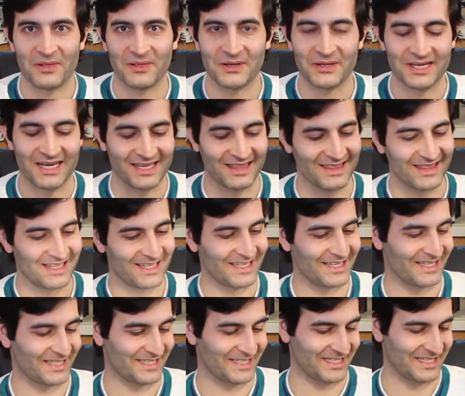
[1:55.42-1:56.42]
Look at
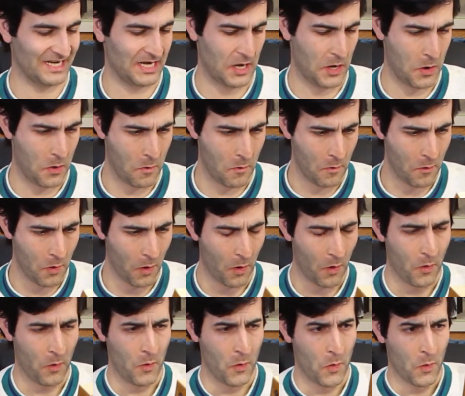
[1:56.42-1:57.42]
this.
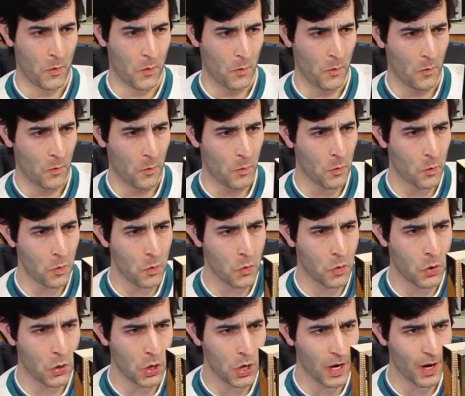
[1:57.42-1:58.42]
Whew.